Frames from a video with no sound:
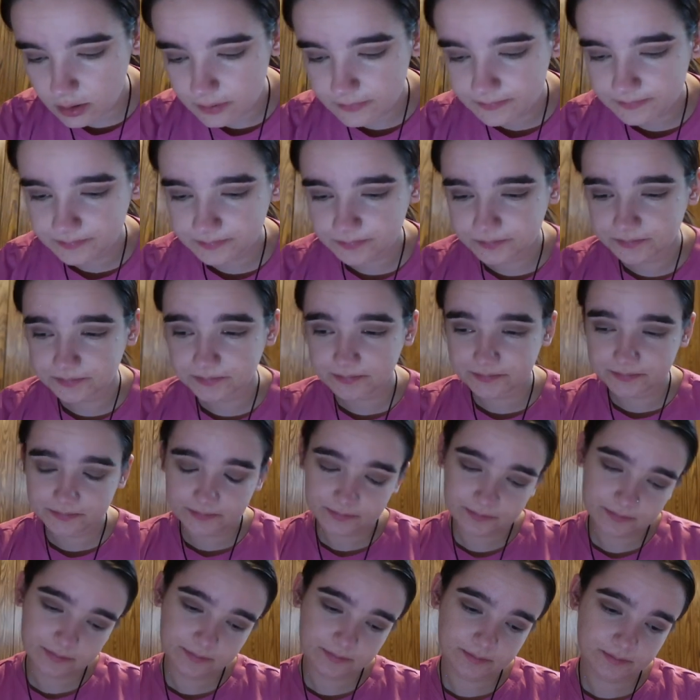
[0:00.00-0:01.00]

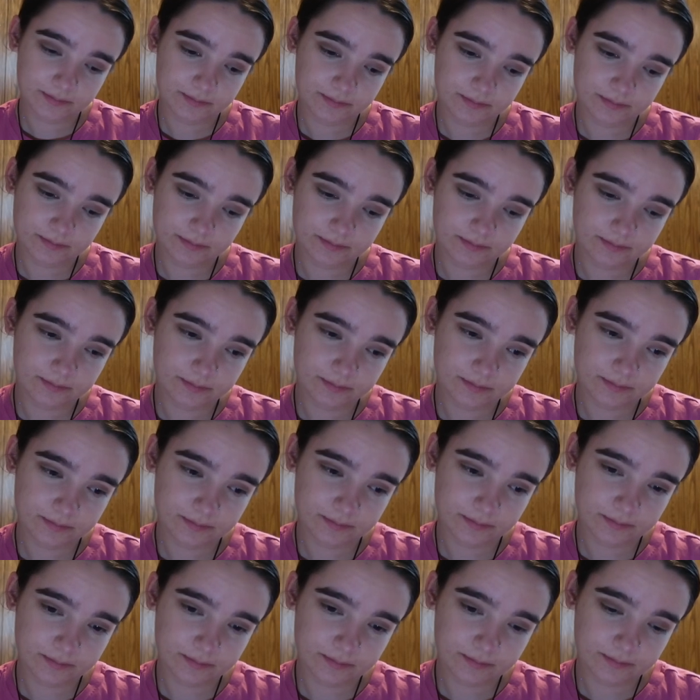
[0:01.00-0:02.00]

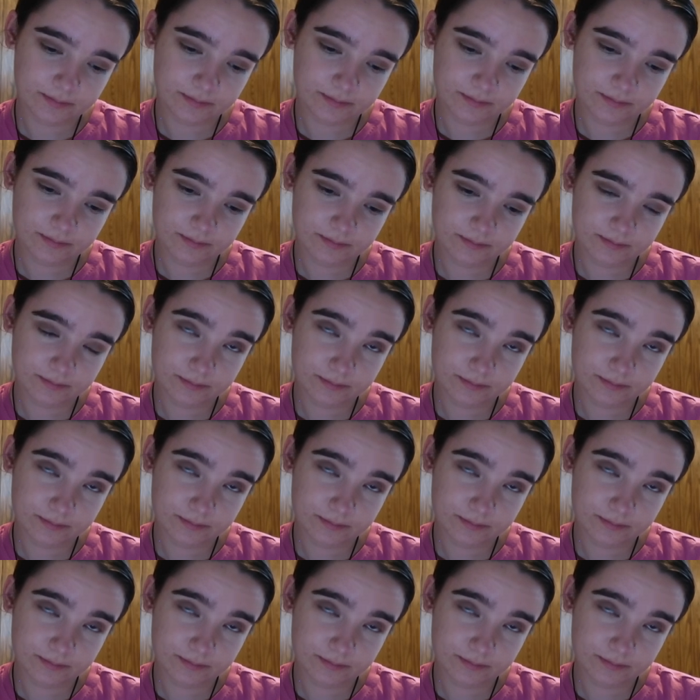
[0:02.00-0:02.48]
[no speech]